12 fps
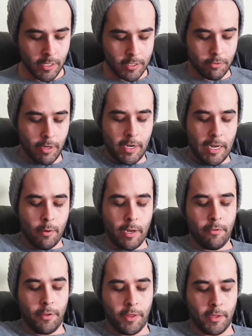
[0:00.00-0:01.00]
because right now
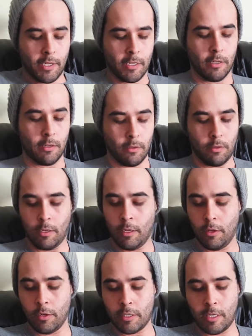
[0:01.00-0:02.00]
everything that
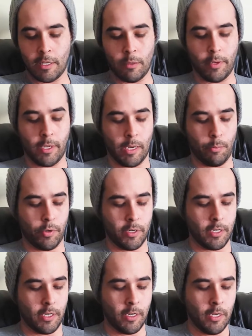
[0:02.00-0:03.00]
it looks like that we can get
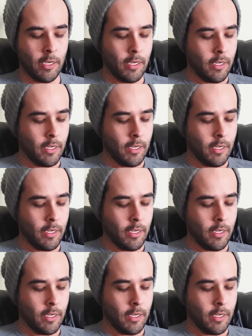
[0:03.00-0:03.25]
printed